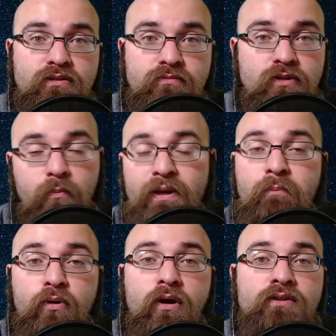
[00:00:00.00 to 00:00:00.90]
you know, being
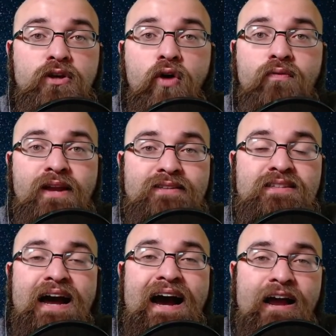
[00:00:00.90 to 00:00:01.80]
put on the
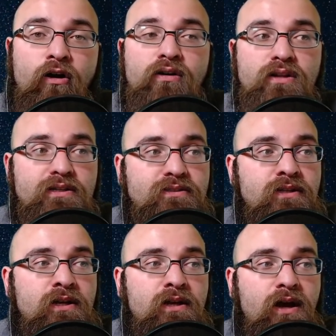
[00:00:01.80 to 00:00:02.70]
COVID-19 IR
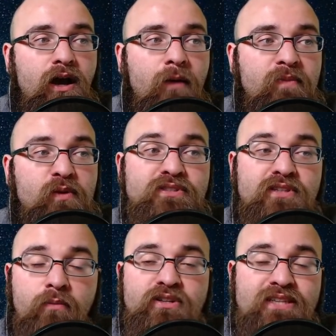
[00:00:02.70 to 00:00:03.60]
list. He was
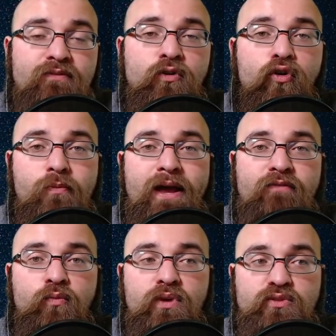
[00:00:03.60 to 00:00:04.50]
the number seven
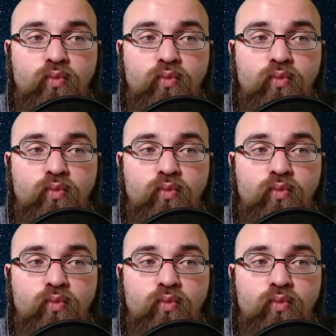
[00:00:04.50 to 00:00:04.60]
quarterback from weeks